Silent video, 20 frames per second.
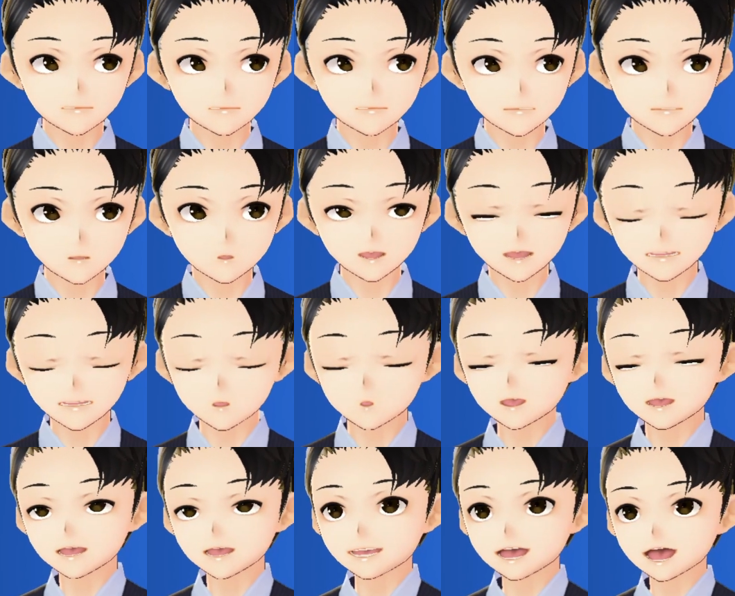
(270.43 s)
which
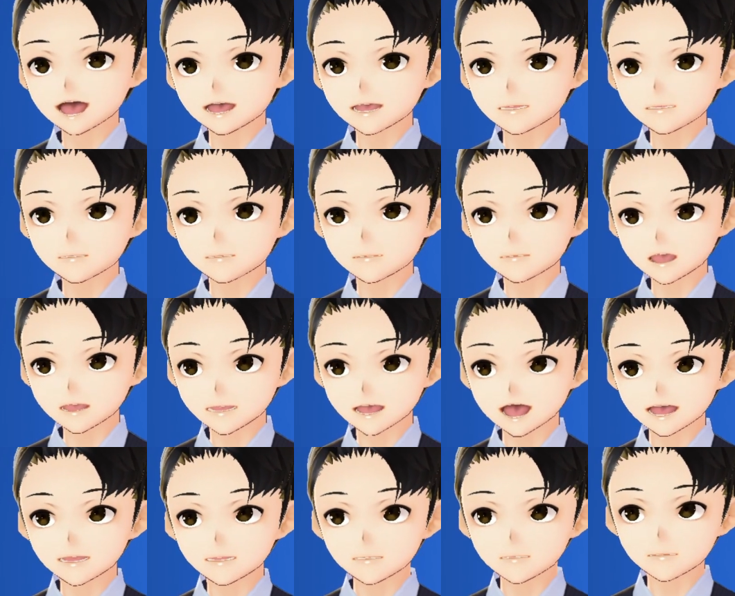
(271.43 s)
we have
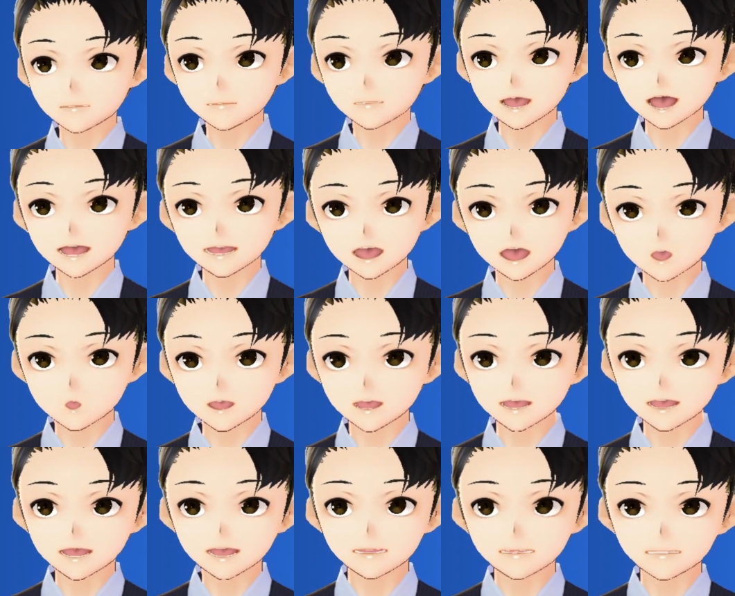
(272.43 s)
put a
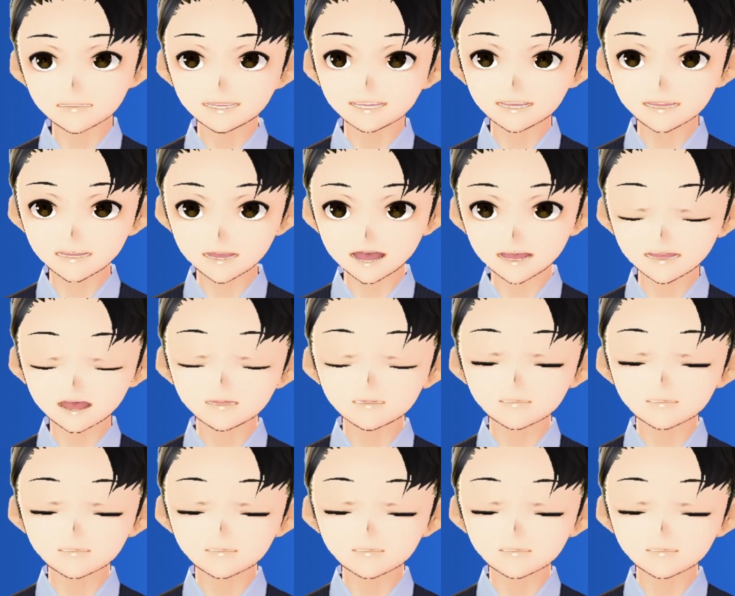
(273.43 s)
green cell in.